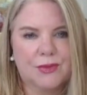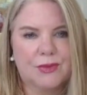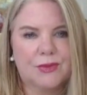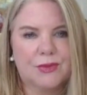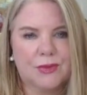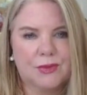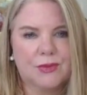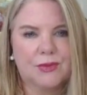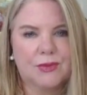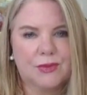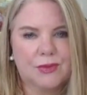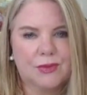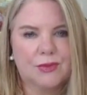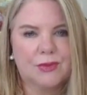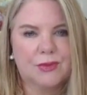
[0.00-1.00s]

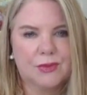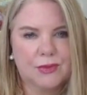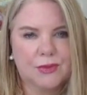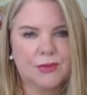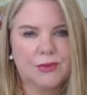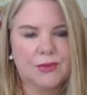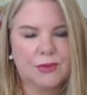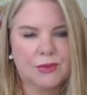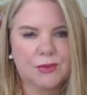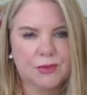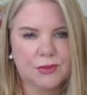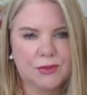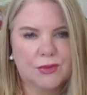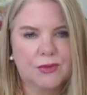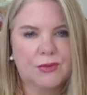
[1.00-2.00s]

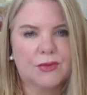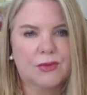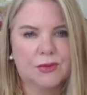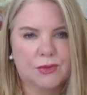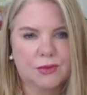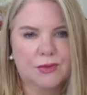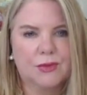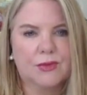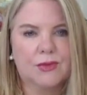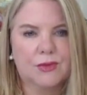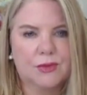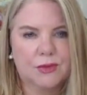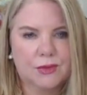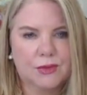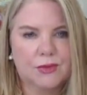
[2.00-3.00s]

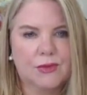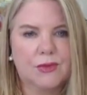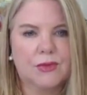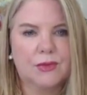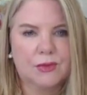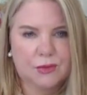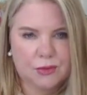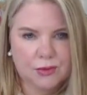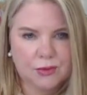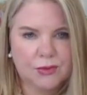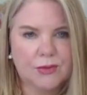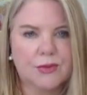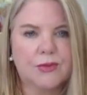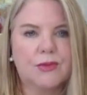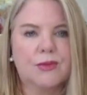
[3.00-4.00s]

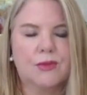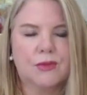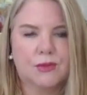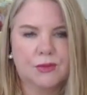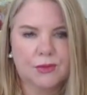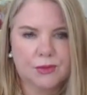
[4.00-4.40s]
The person shown says nothing.